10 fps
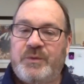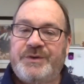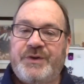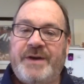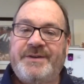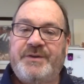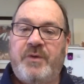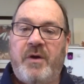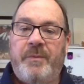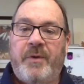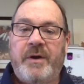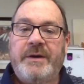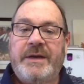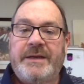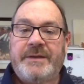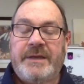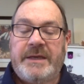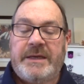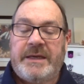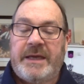We're trying to do our part in
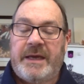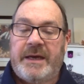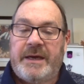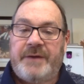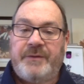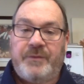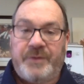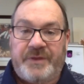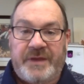with